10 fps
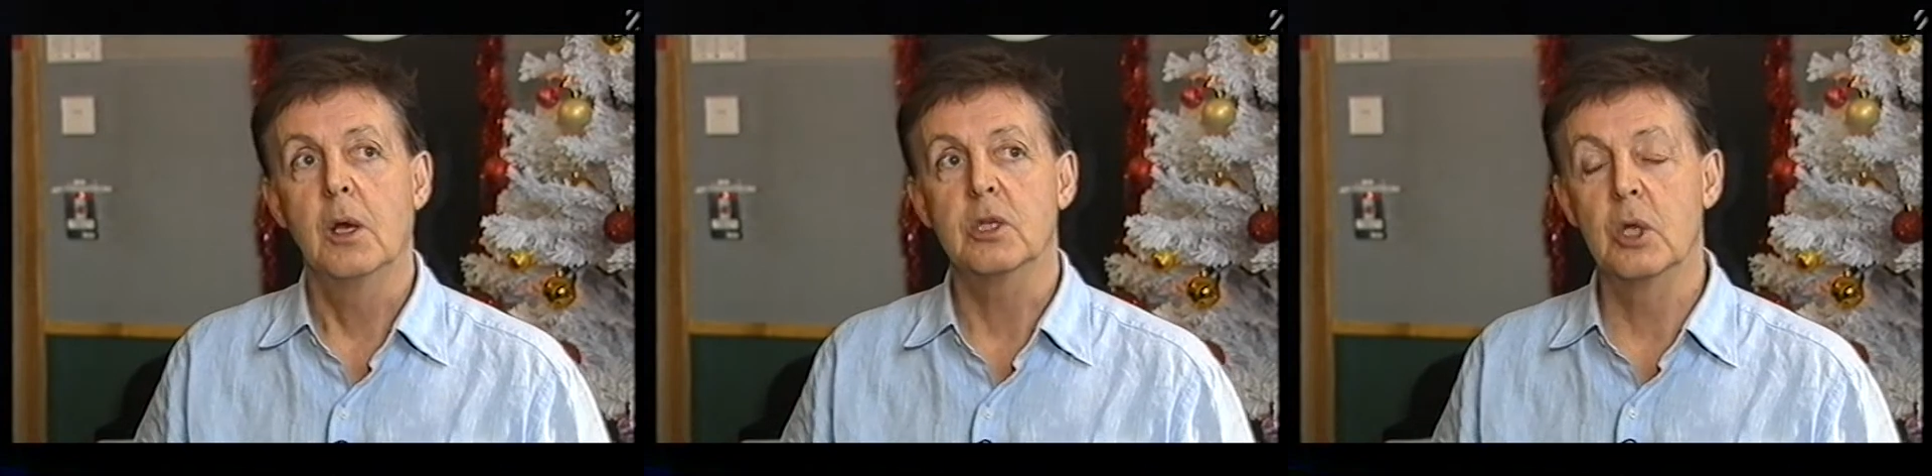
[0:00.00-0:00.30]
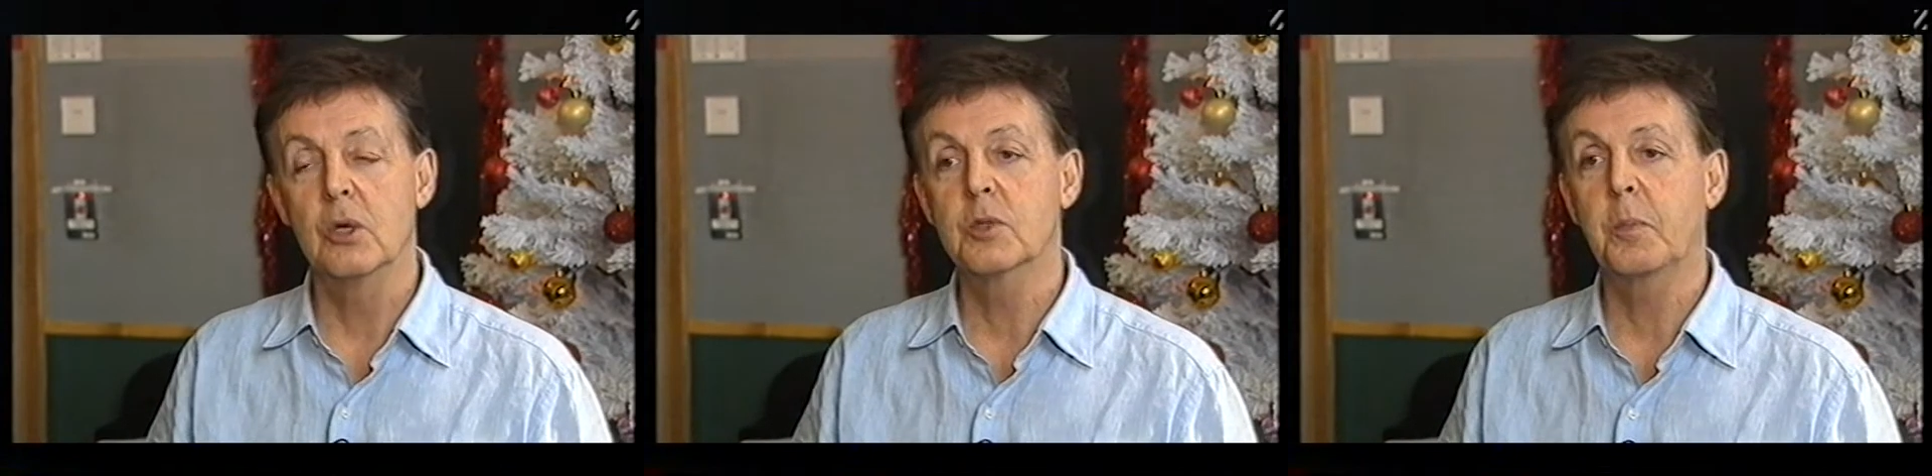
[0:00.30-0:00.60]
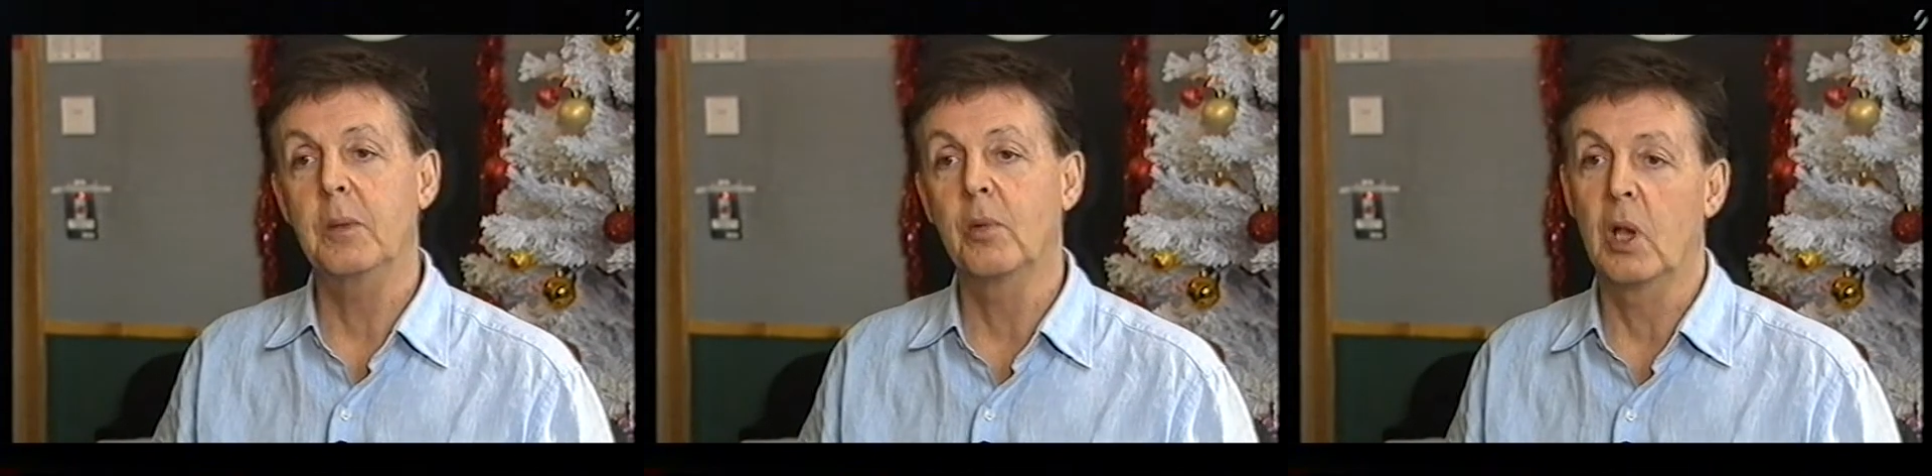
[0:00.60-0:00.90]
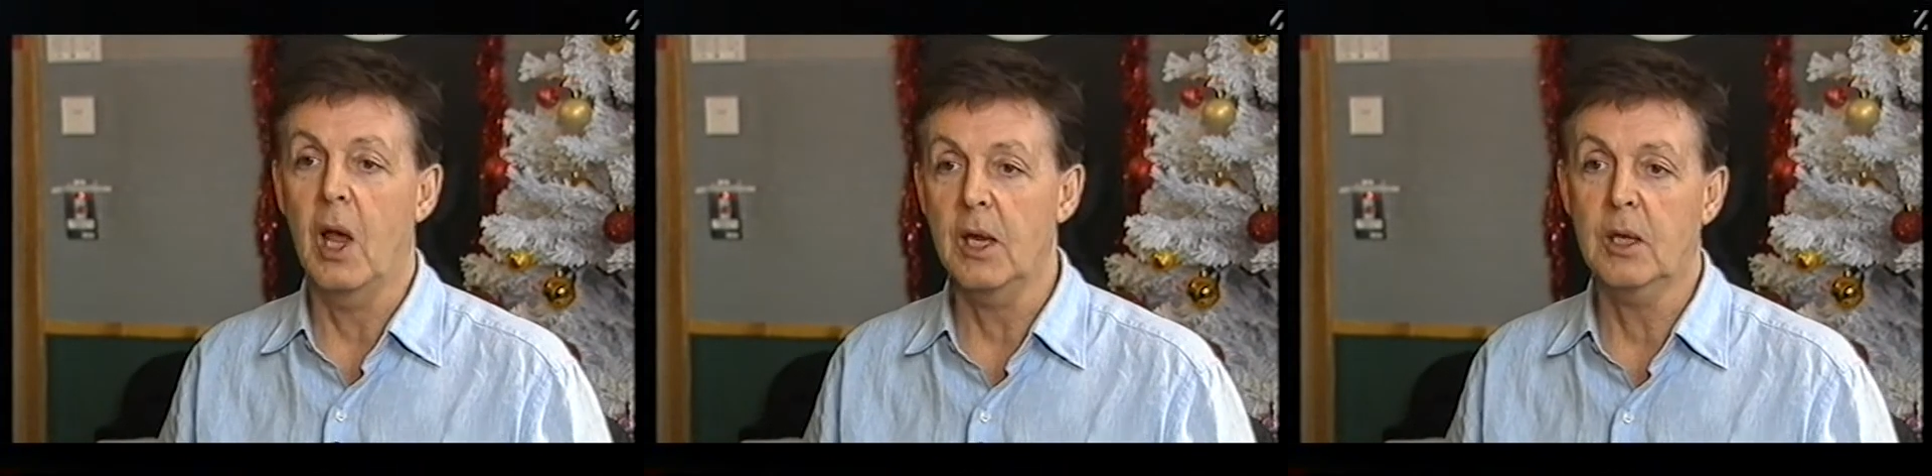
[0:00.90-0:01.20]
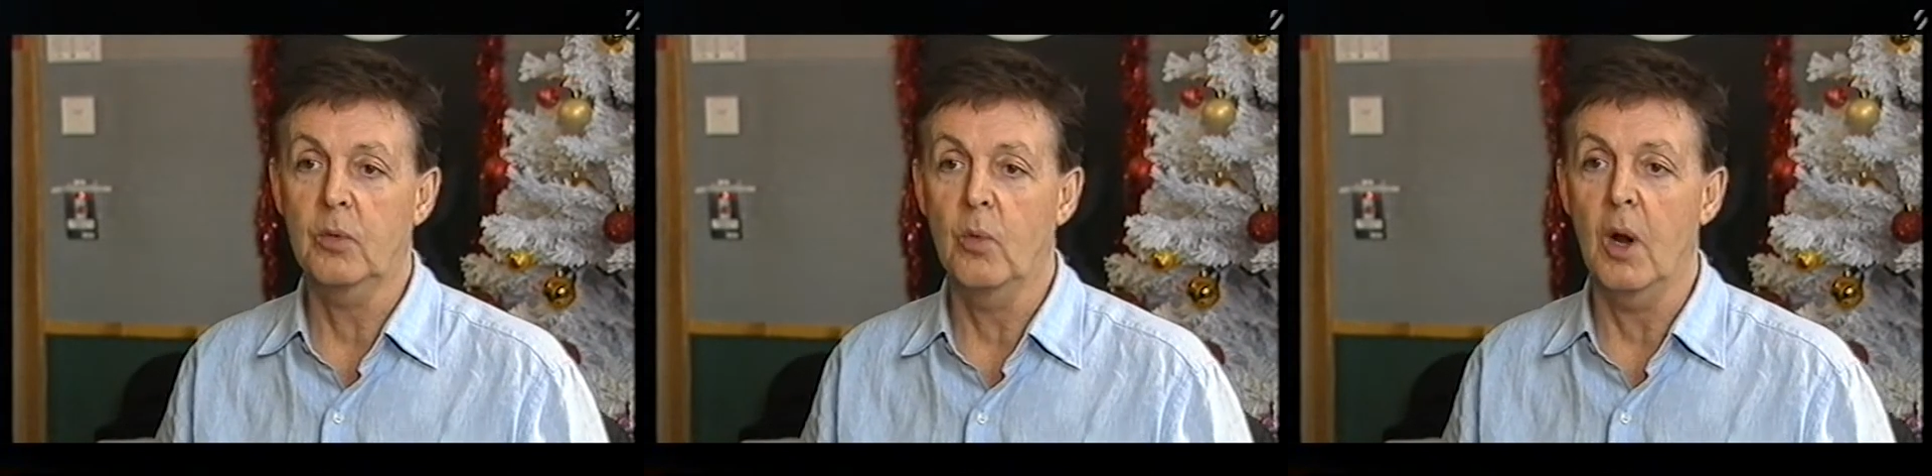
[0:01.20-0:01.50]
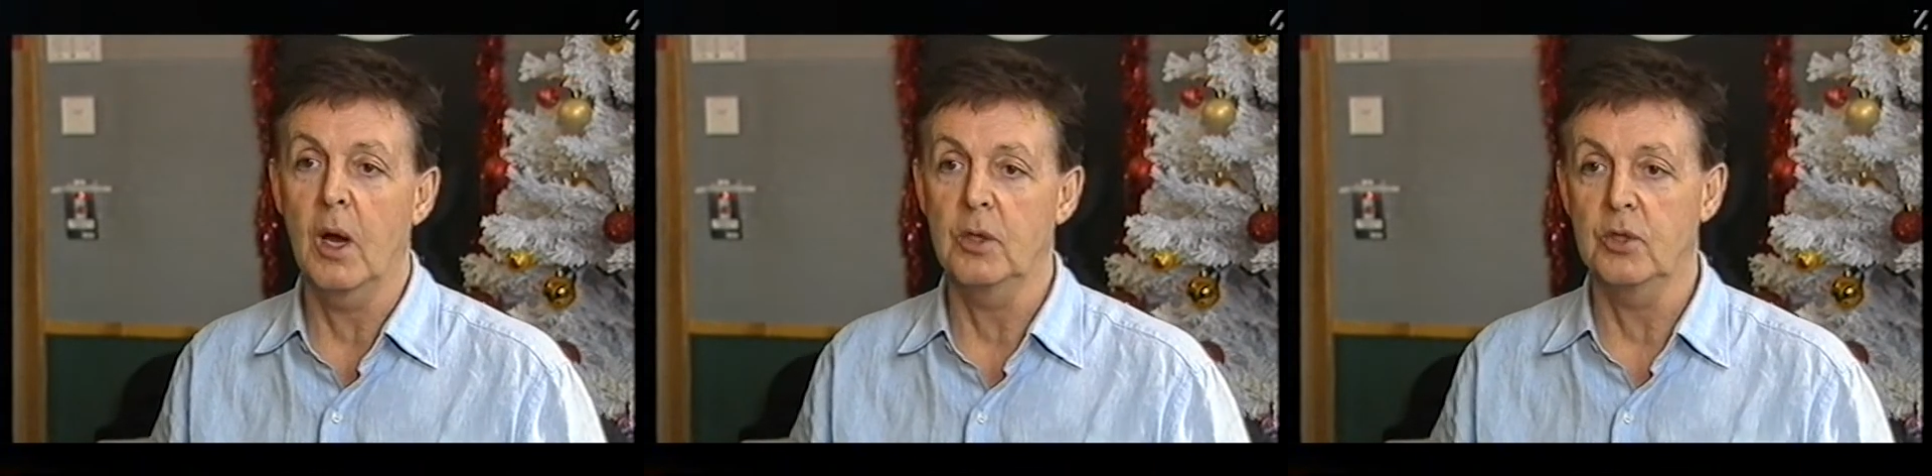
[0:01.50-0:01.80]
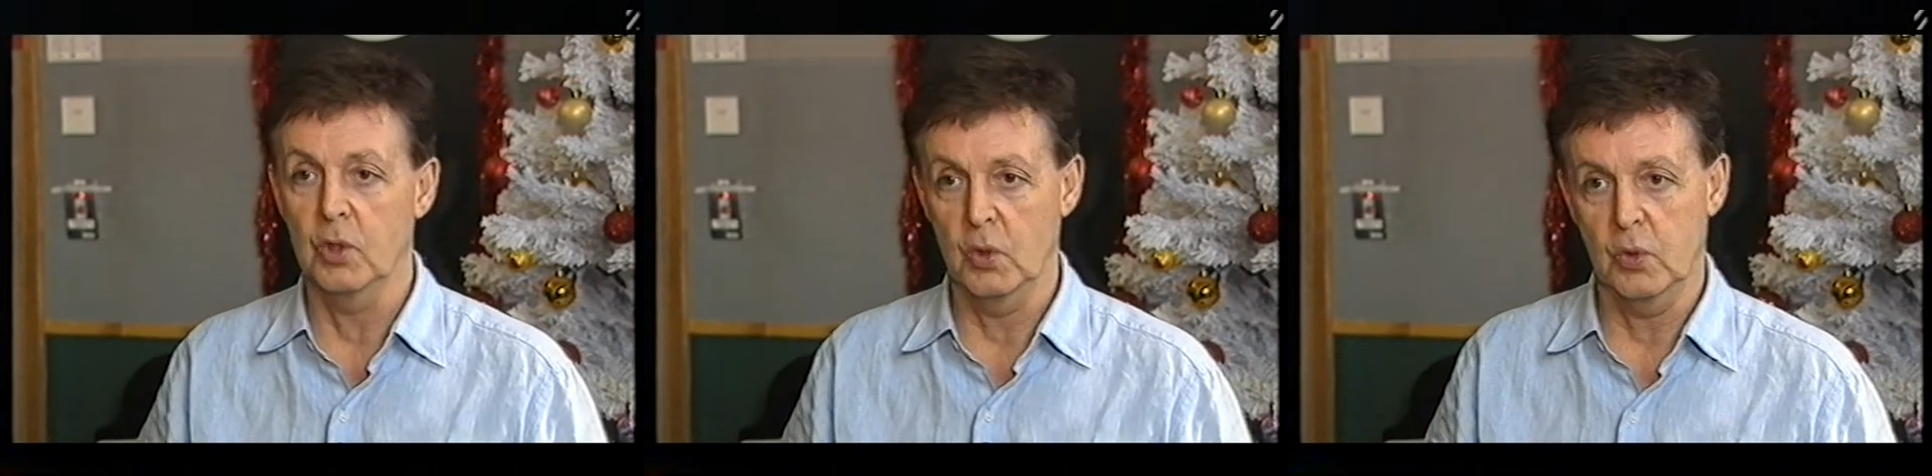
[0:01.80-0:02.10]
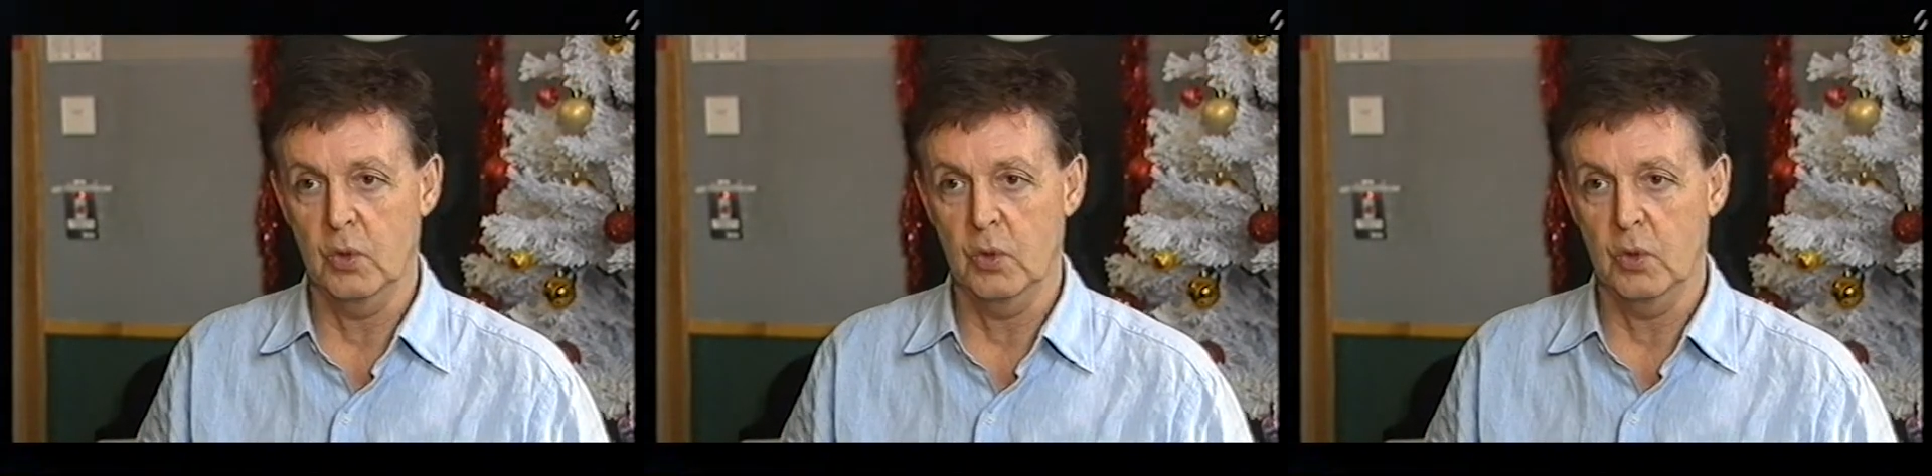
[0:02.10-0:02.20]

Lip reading: as long as people like what I do,